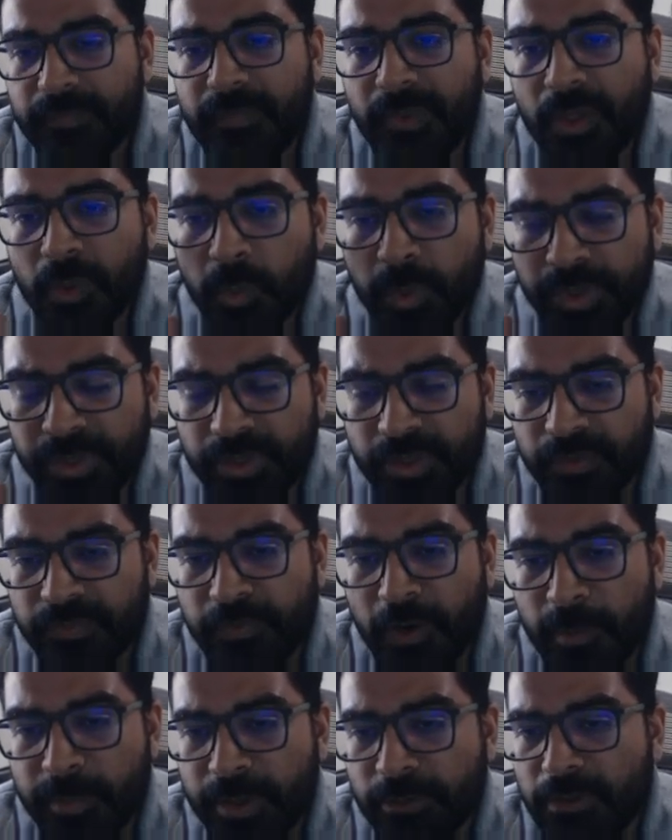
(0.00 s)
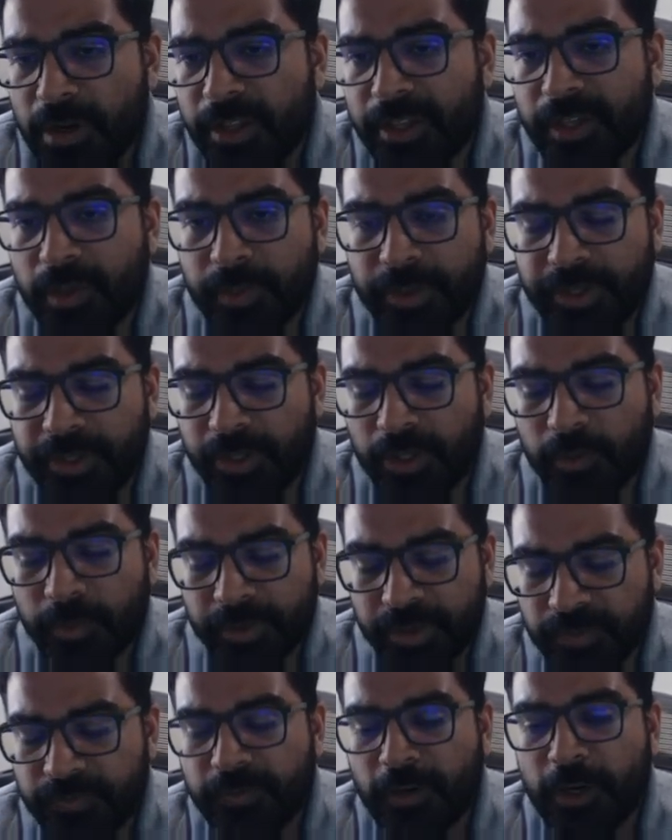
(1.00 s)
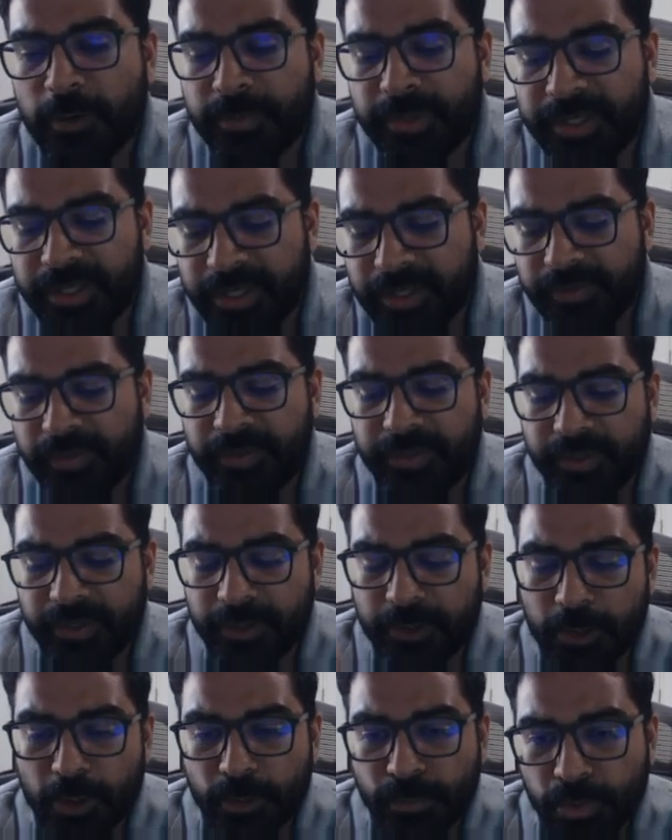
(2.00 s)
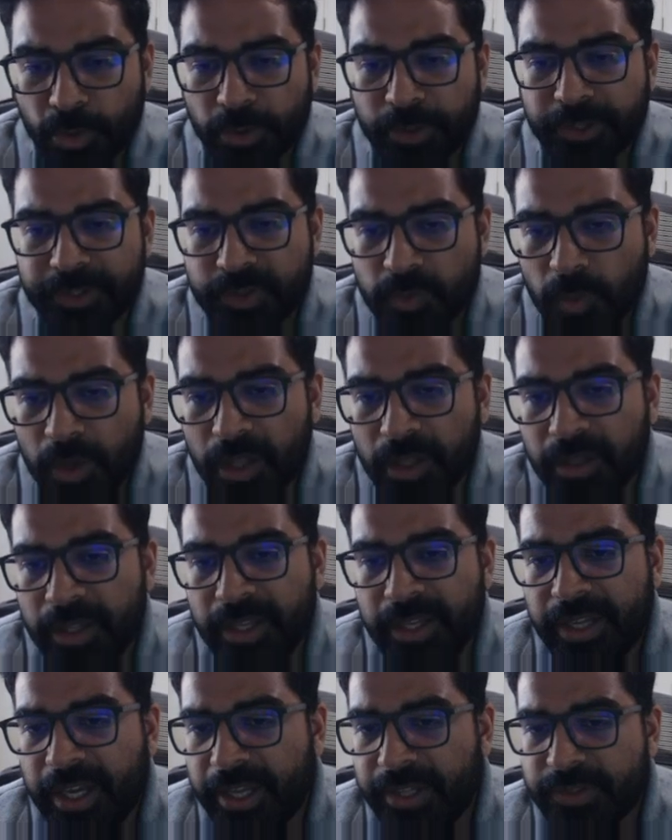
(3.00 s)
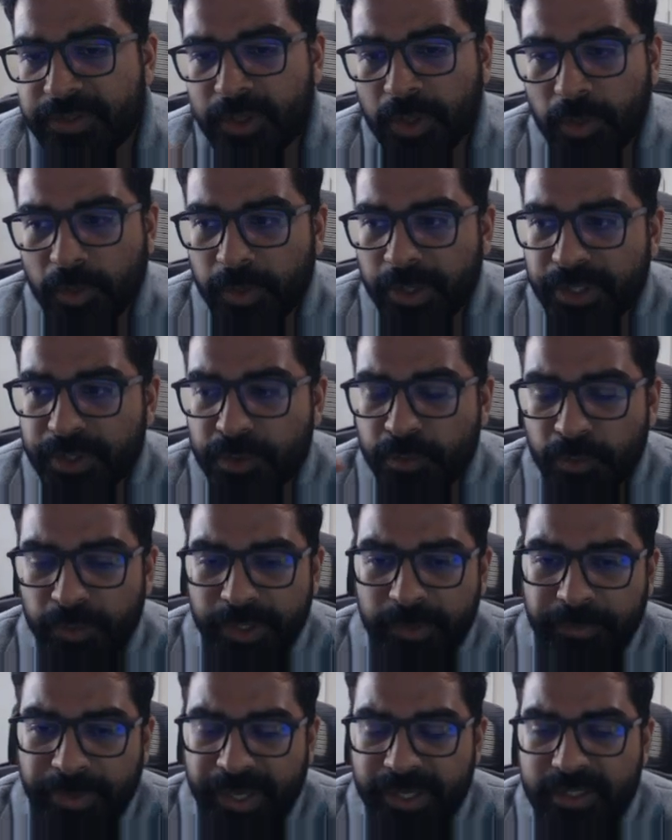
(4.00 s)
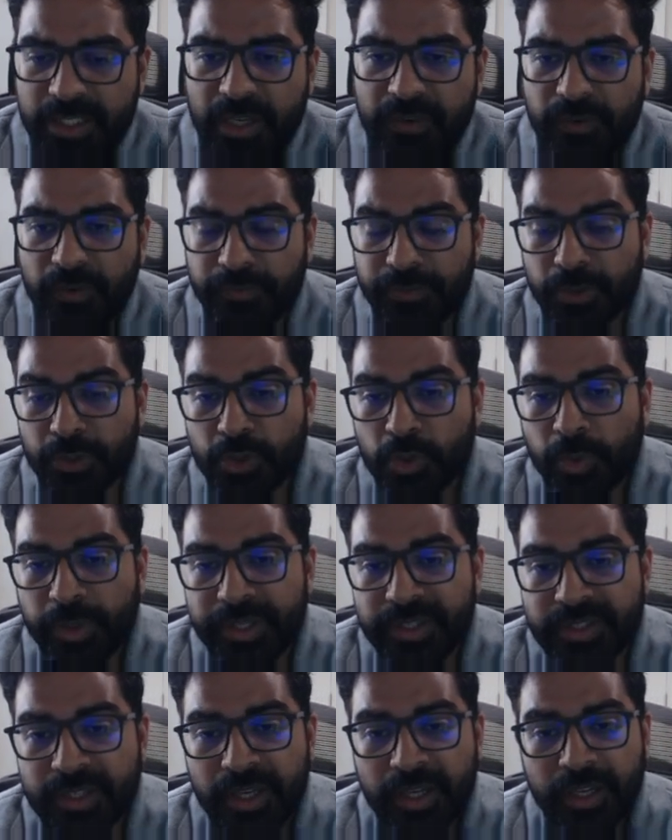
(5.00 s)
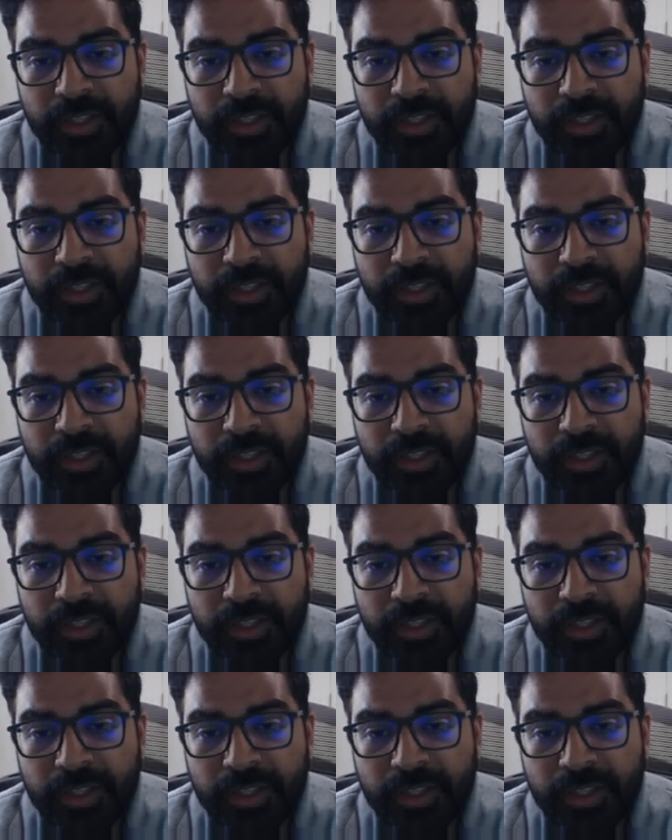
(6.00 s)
with the farming relic, with the farming, and then the herb lore as well. And so it's really based off of your choice.